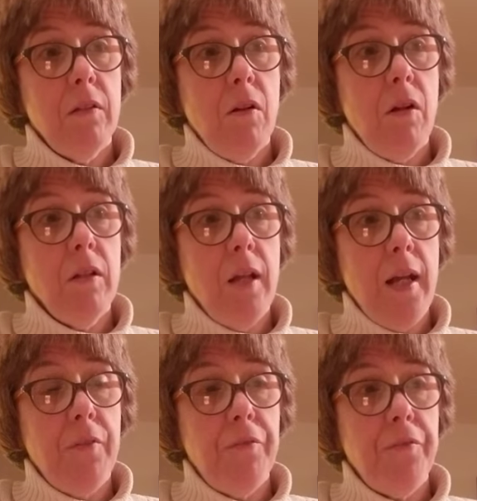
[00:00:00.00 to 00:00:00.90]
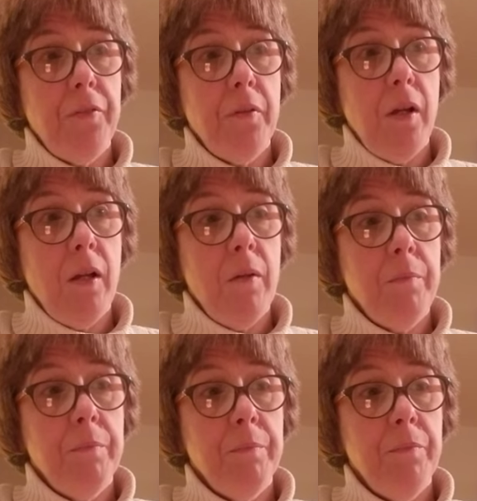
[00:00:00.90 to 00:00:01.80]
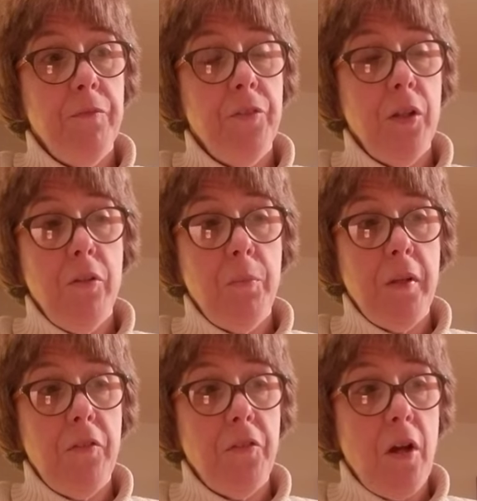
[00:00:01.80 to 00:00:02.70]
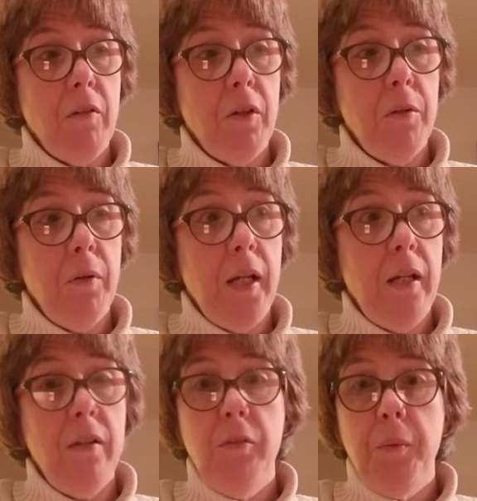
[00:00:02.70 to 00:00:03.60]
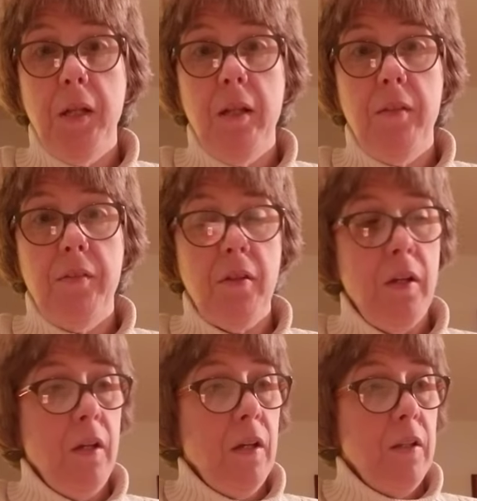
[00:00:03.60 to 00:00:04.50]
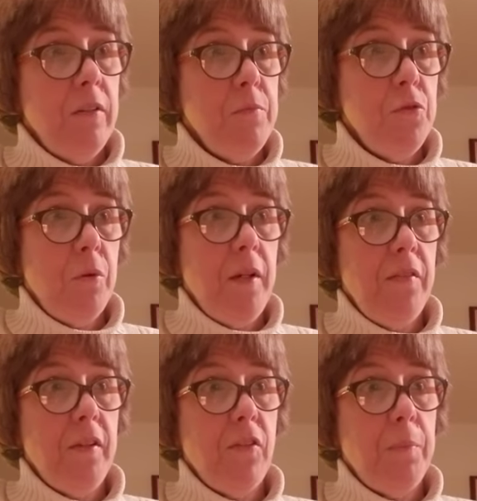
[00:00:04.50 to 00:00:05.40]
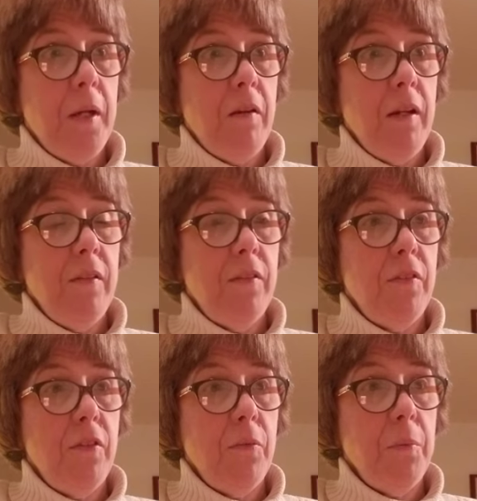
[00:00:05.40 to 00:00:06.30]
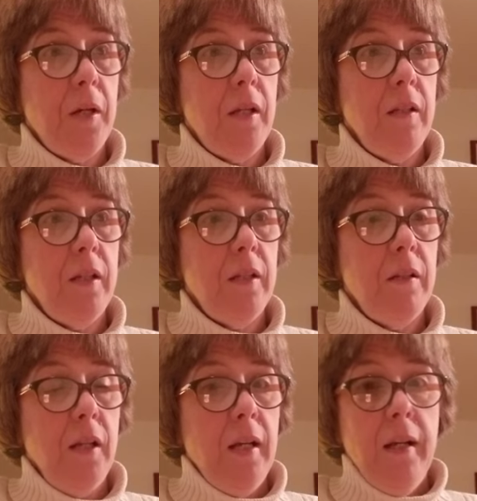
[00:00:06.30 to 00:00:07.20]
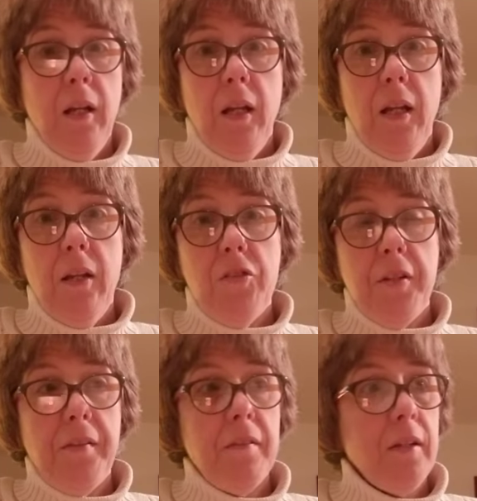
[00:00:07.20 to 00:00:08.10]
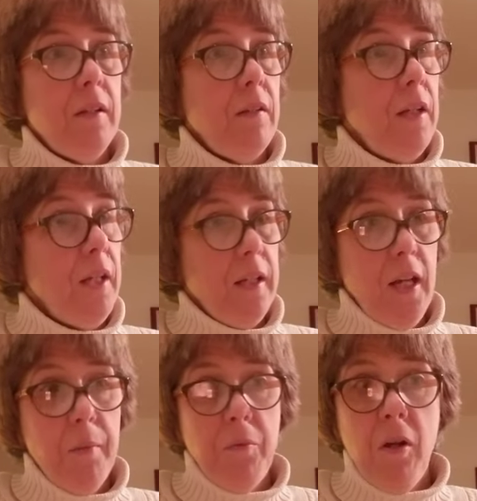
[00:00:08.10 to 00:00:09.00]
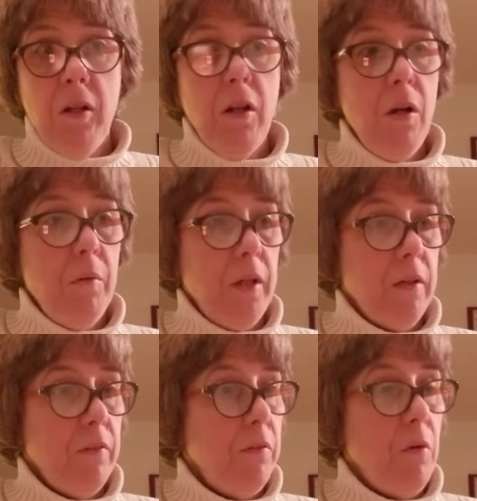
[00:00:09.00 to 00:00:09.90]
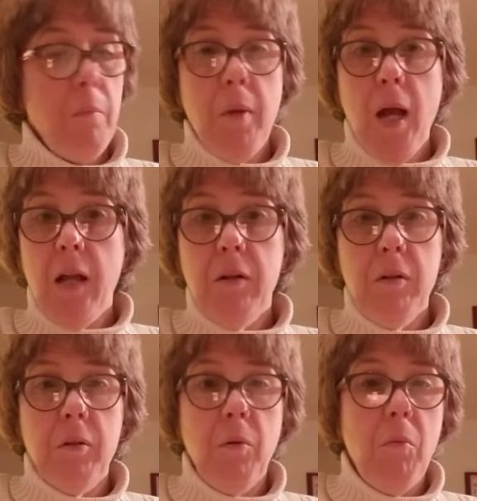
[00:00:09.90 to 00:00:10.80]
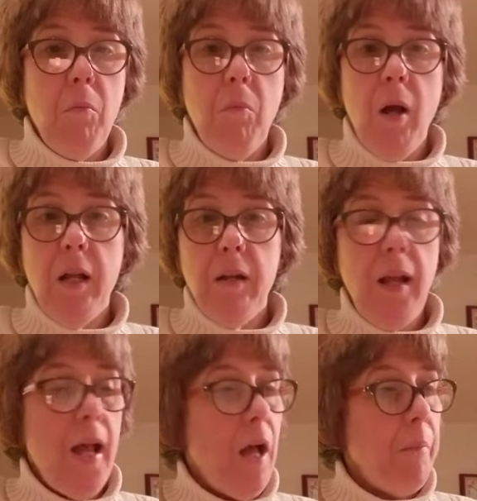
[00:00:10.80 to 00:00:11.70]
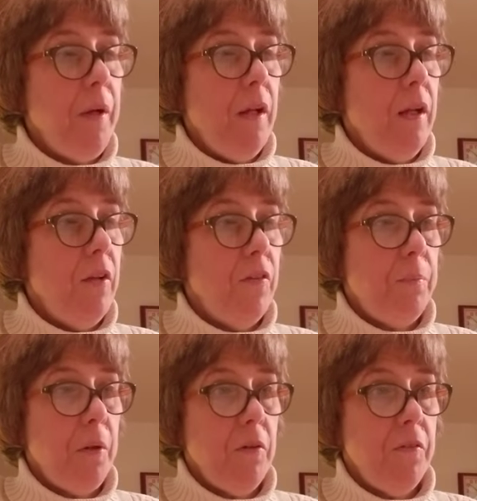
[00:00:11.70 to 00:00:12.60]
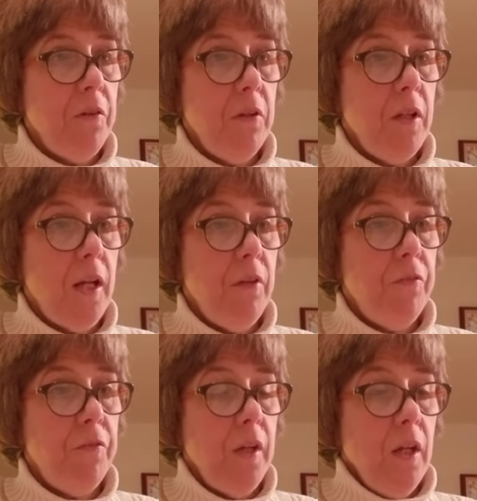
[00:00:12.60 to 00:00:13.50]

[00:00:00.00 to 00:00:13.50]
long life um, filled with sorrow as well as some joyous experiences as well. And he just he kept on going. No matter what happened in his personal life,